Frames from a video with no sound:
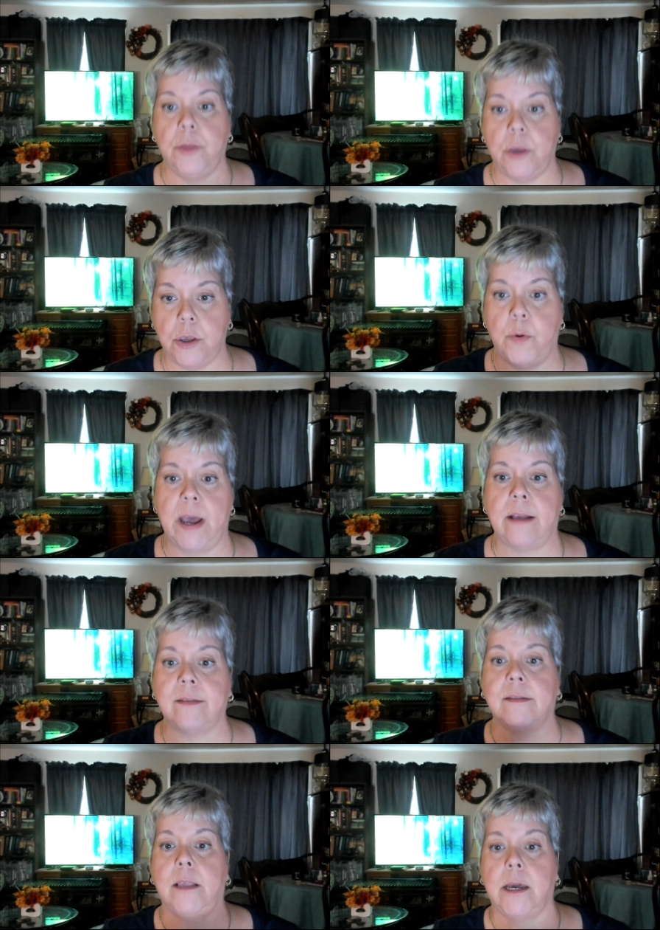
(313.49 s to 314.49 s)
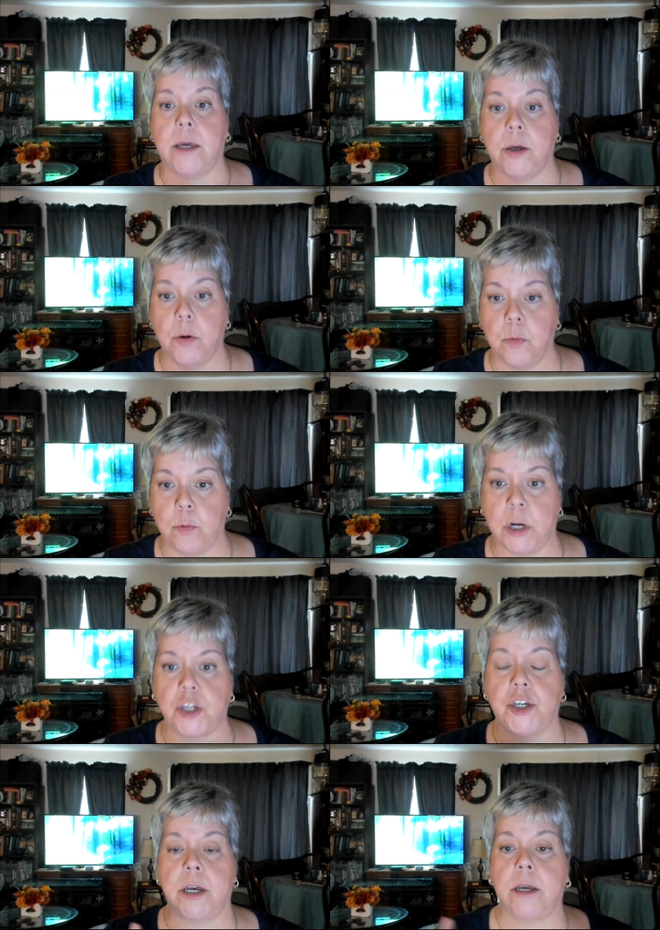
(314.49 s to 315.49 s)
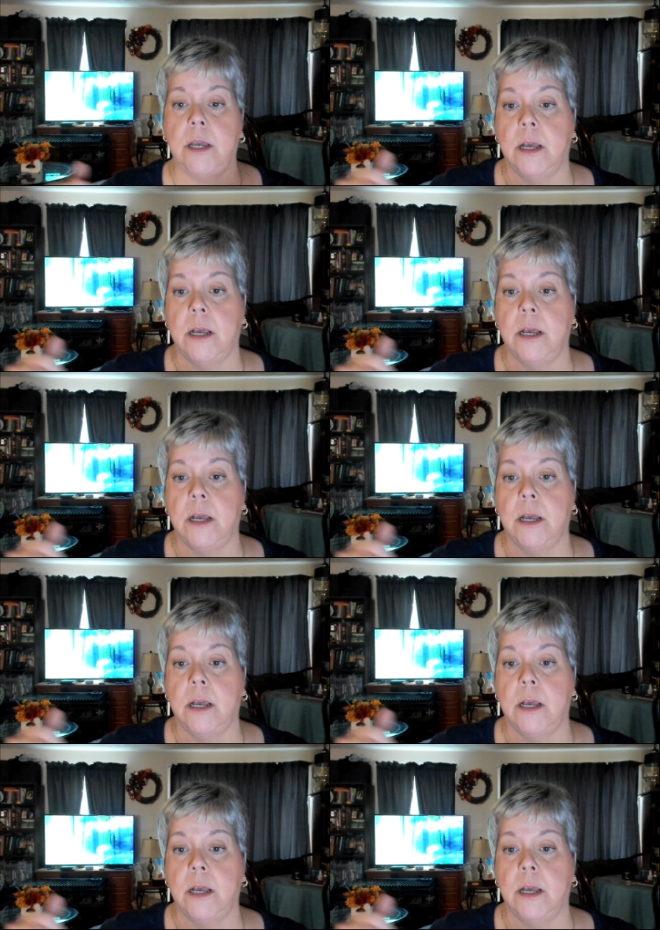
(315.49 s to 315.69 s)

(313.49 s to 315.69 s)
the US, like Russia,